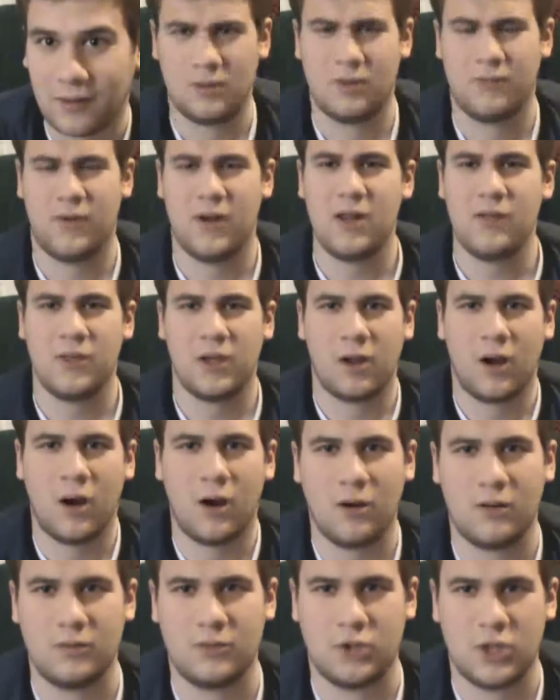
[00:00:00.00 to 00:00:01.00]
If anything,
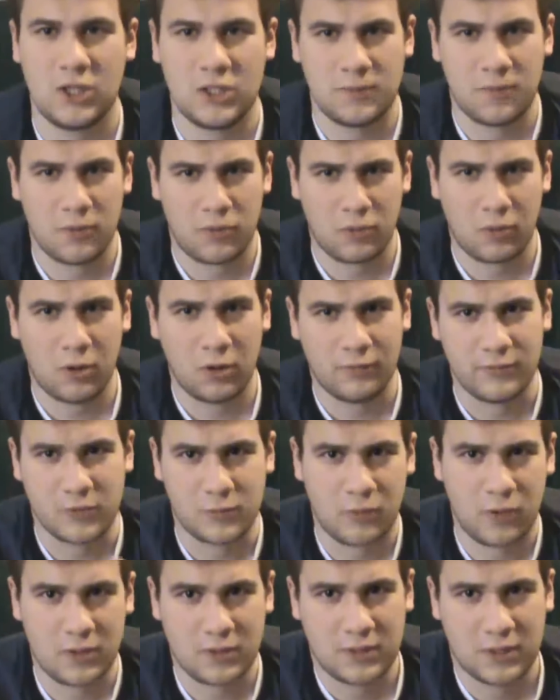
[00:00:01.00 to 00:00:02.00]
Shakespeare, through all of his
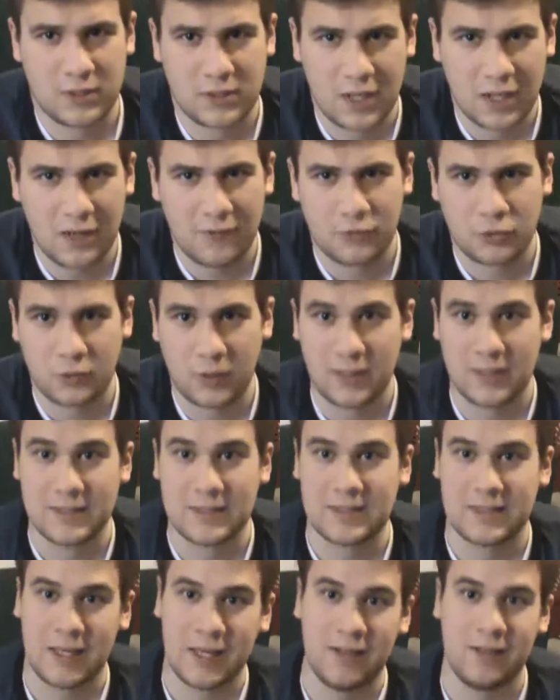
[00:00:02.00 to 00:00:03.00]
works, has kind of
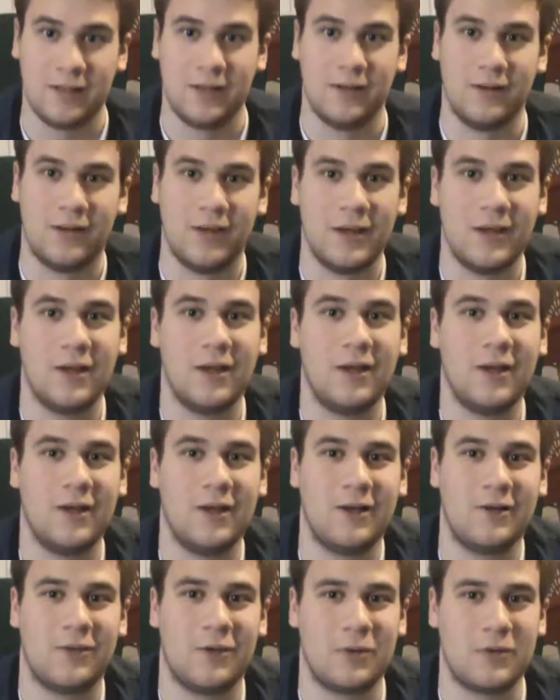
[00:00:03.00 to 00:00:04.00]
transcended
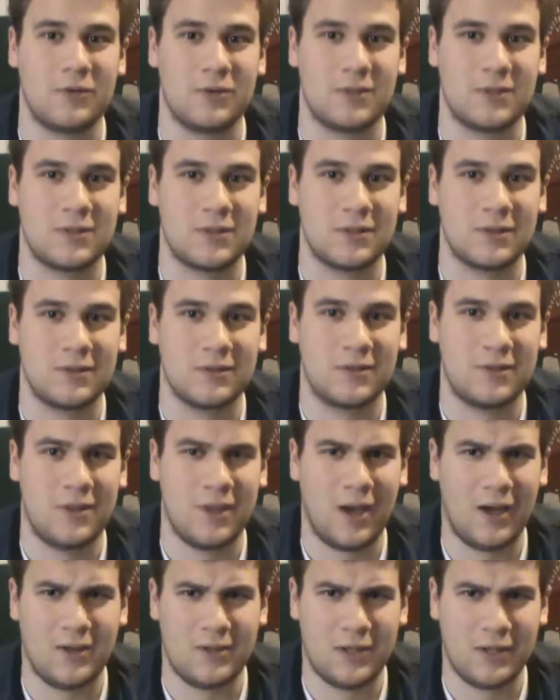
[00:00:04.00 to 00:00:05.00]

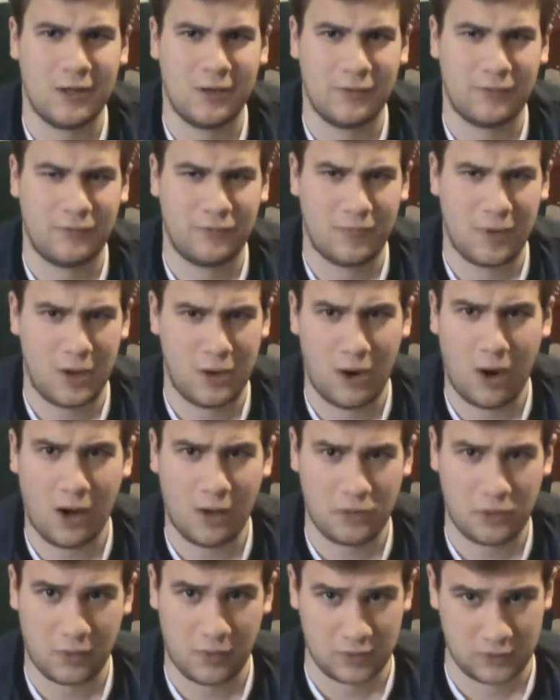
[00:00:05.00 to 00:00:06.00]
the idea of an
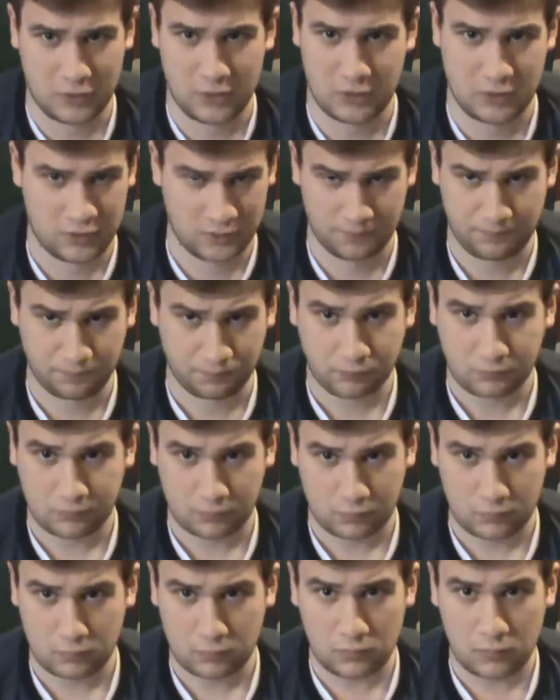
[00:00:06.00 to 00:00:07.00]
author as just
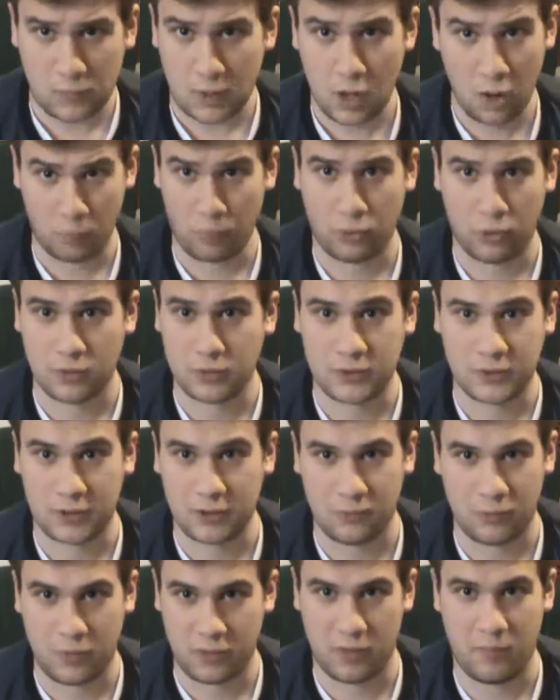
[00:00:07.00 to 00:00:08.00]
a
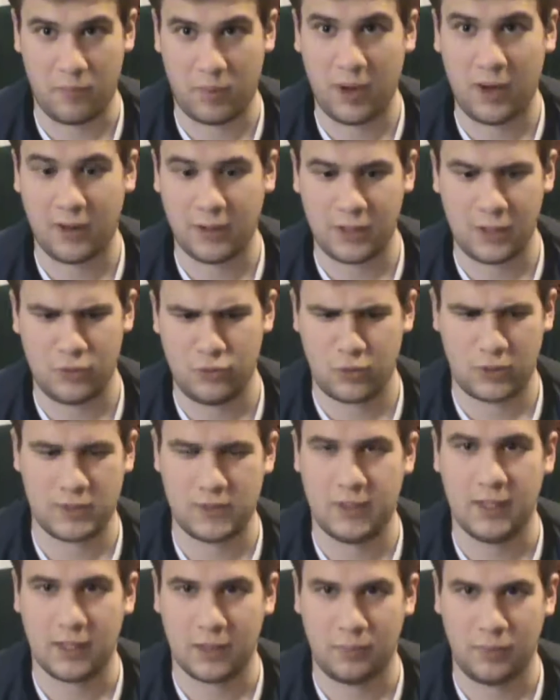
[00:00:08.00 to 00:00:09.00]
person with a body, and you
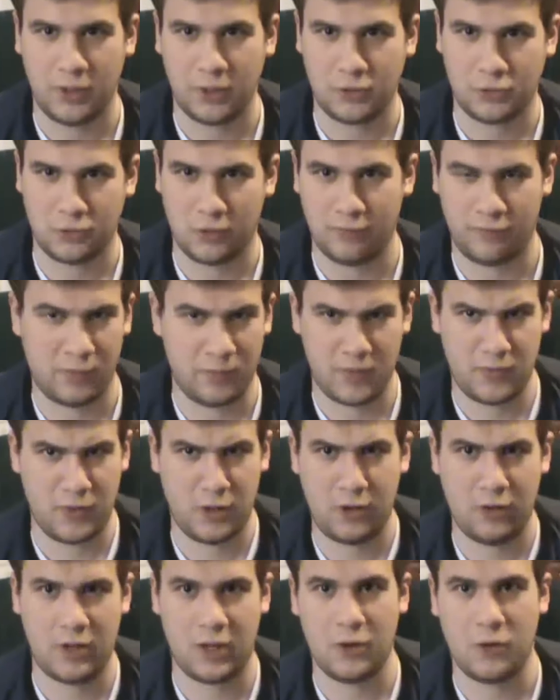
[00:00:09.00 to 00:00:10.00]
can take a picture of him and
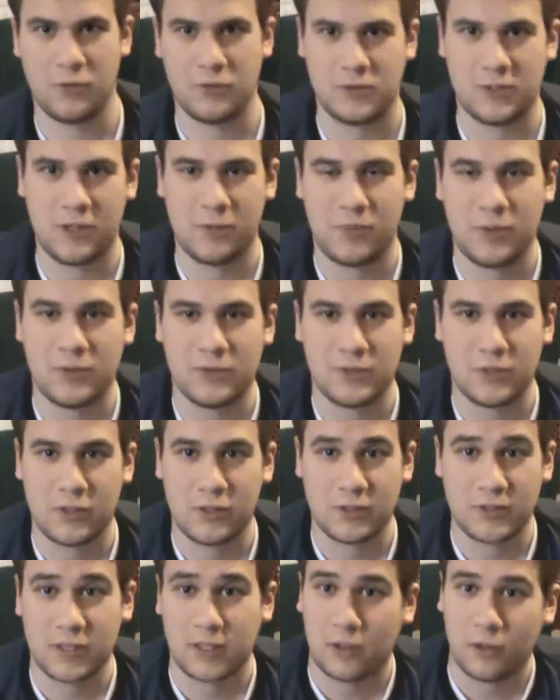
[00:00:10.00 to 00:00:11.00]
there he goes and he appears in
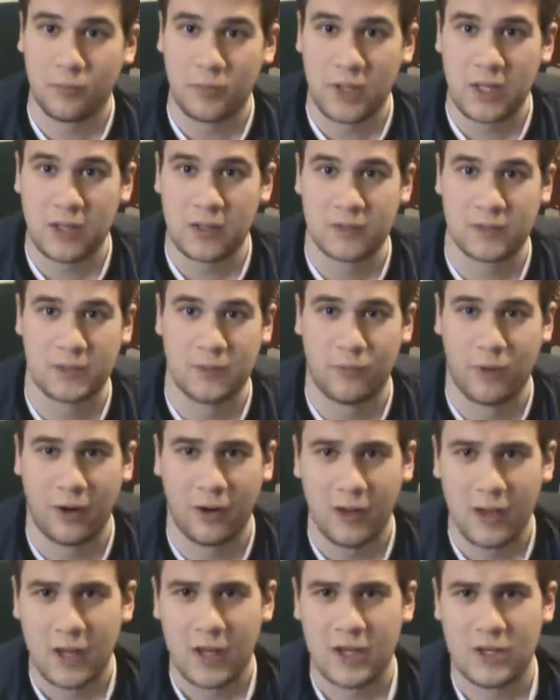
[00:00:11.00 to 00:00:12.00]
an encyclopedia somewhere.